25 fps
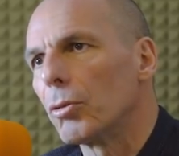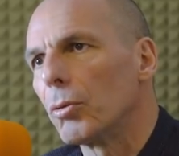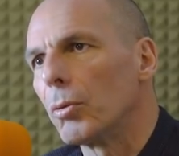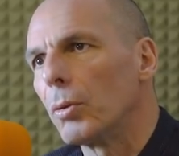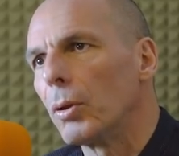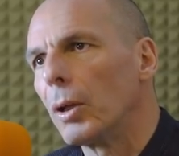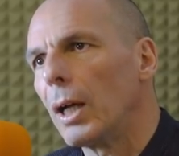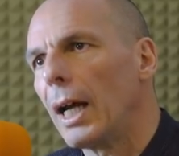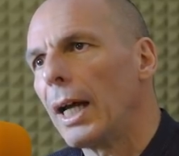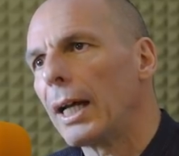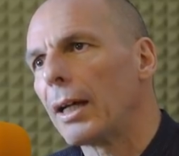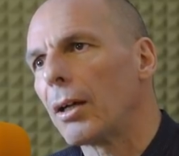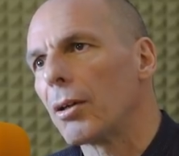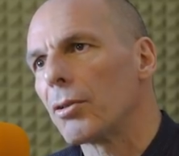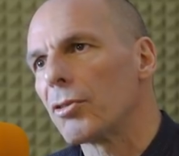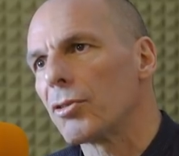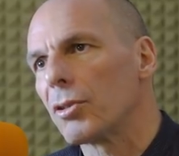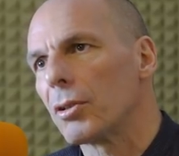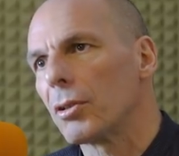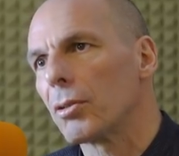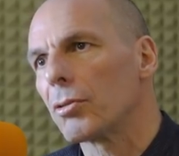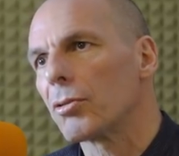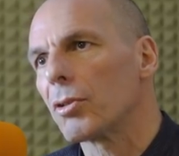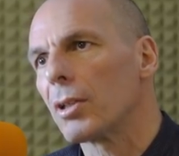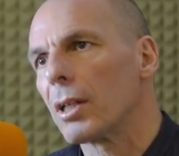to a
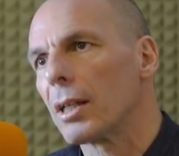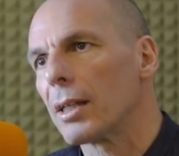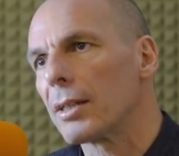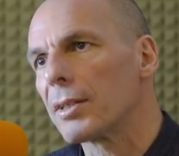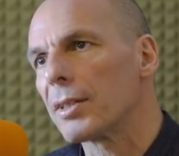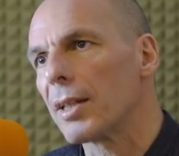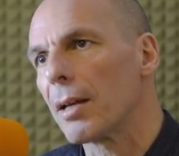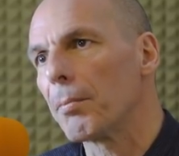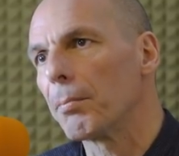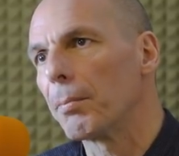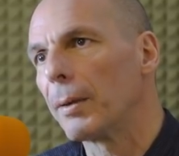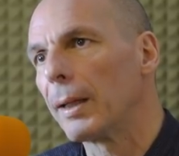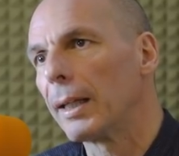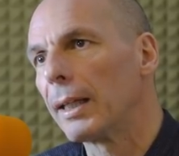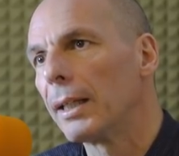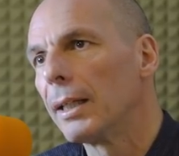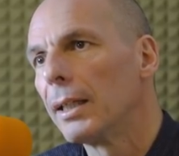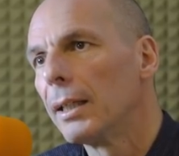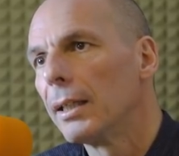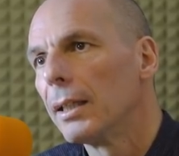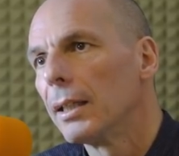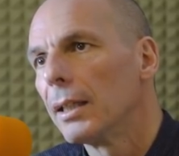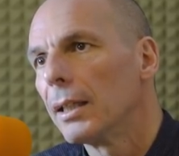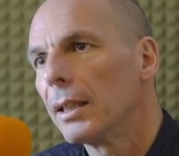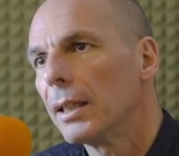constitutional assembly
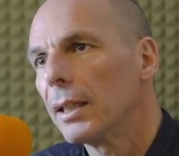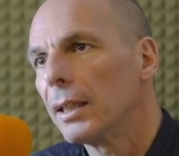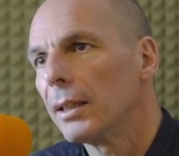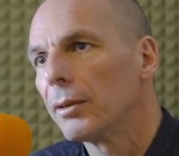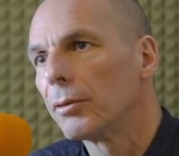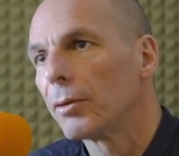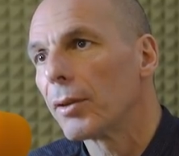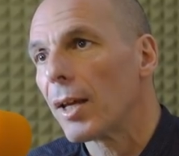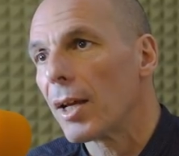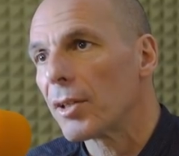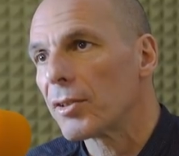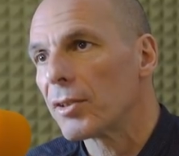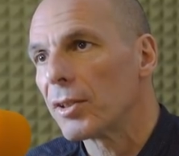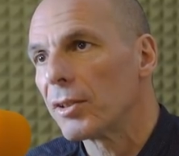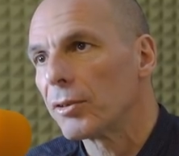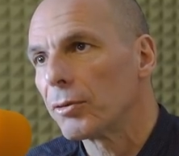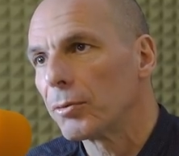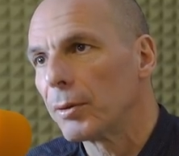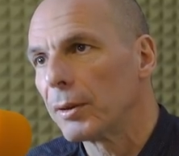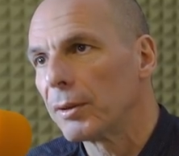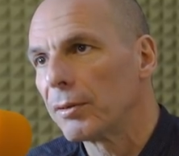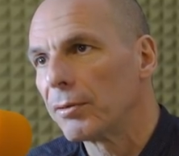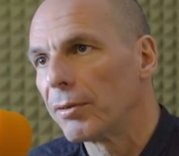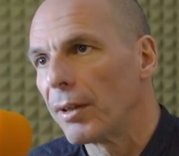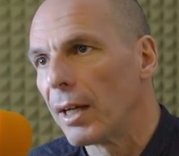in
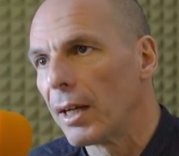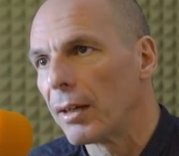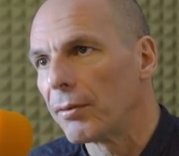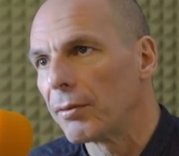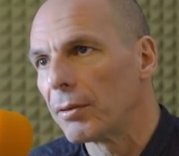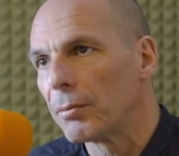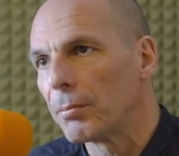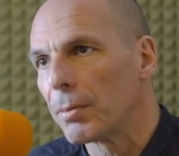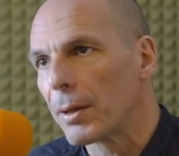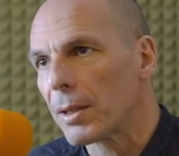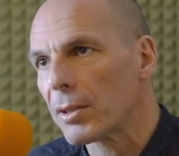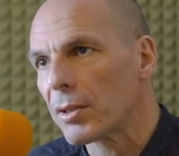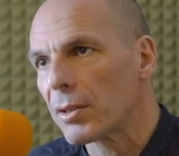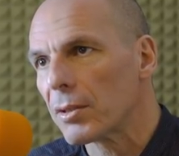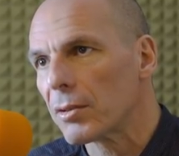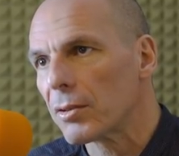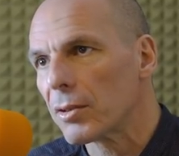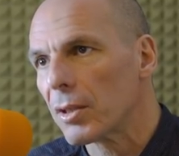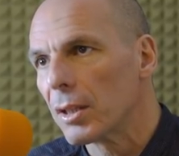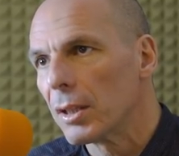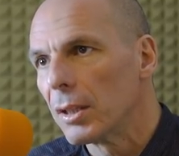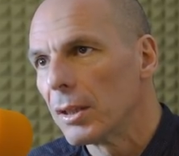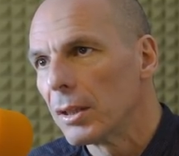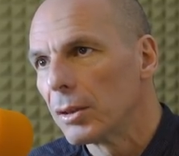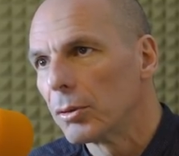2025 in
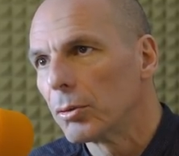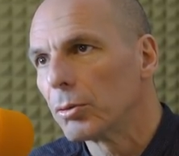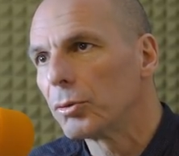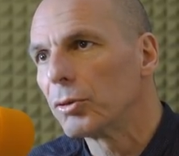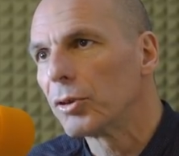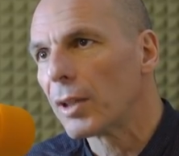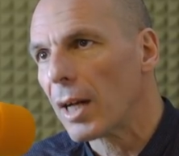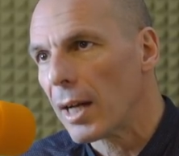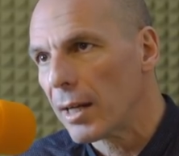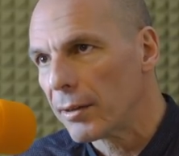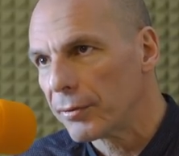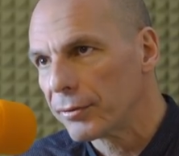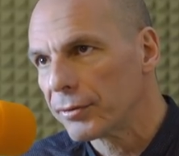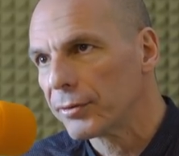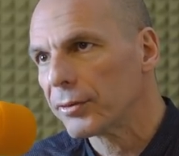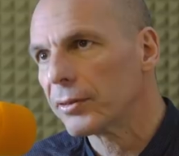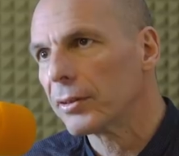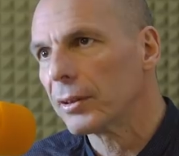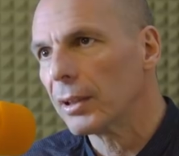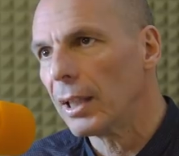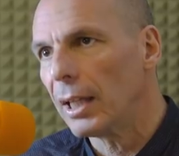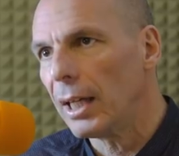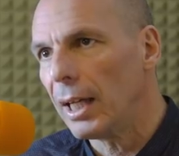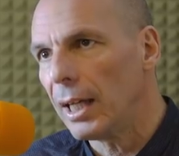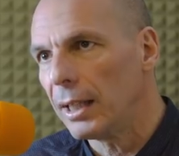Brussels to
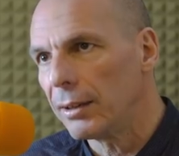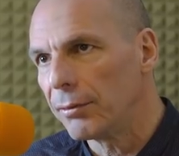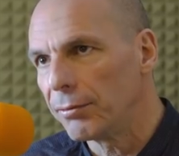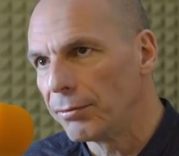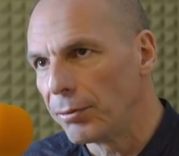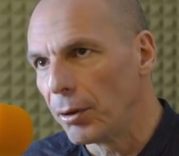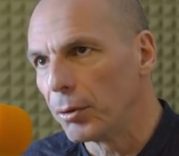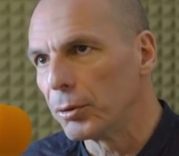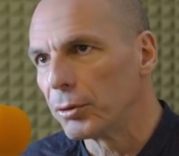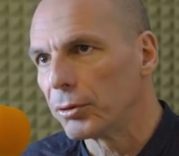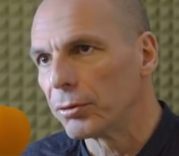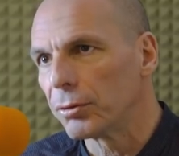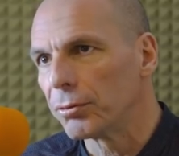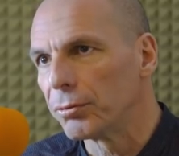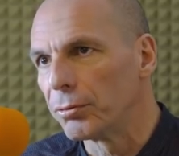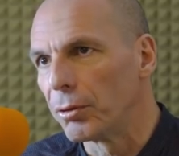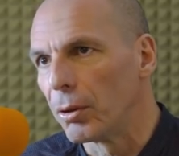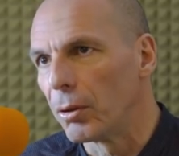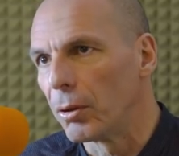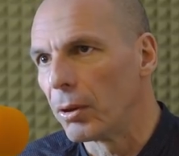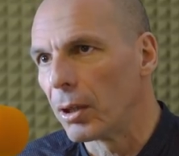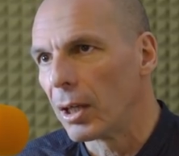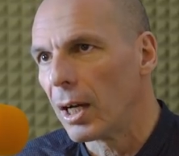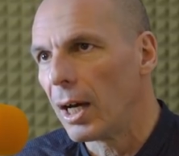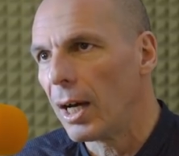draft and vote
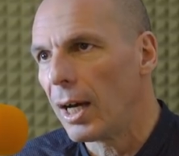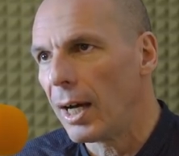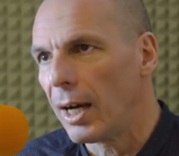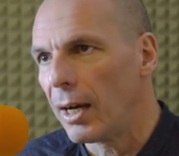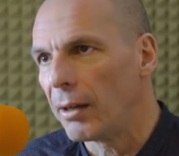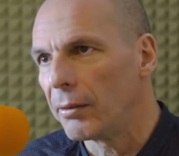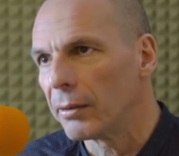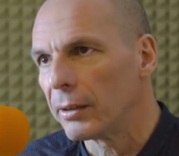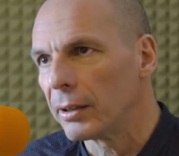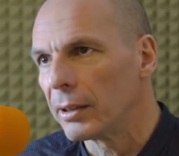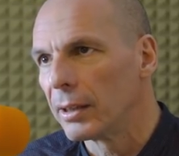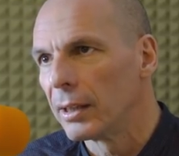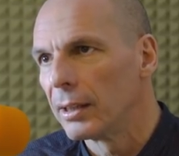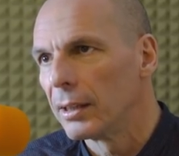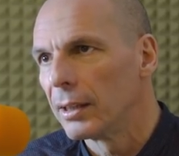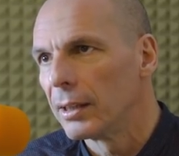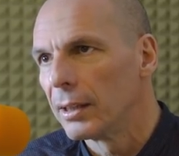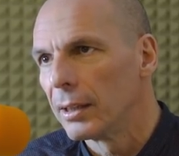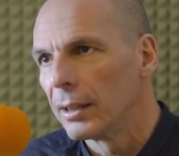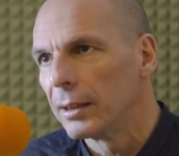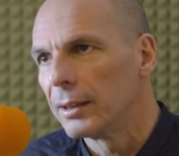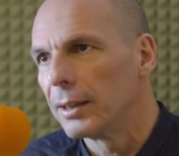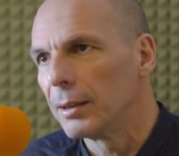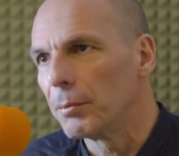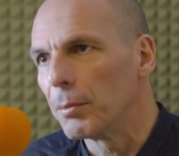for our
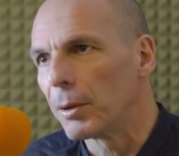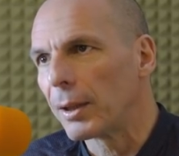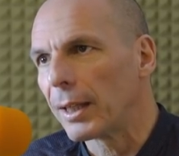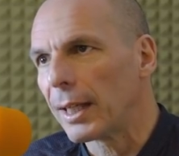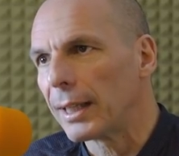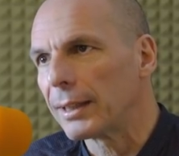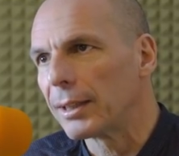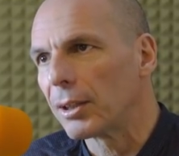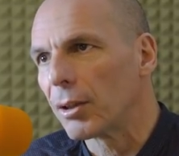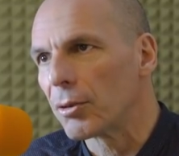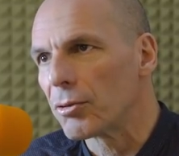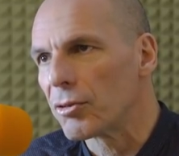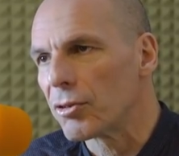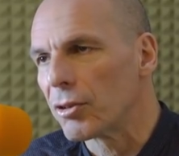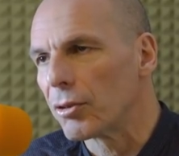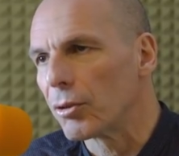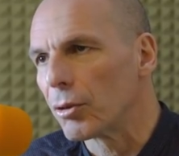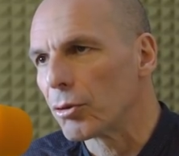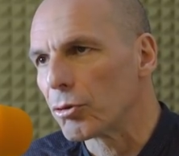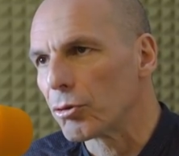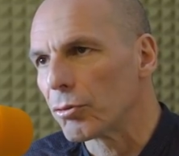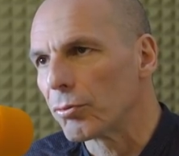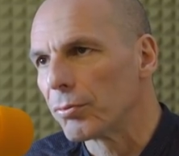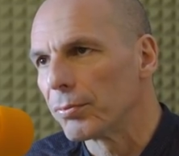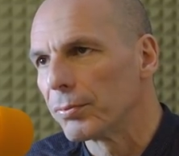democratic
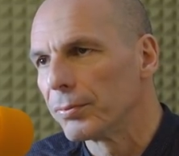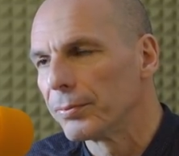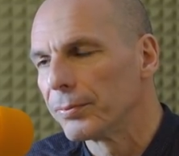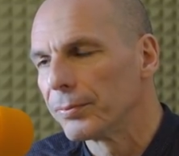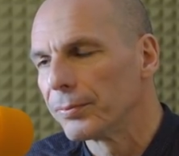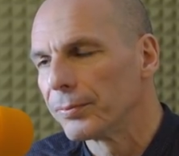constitution.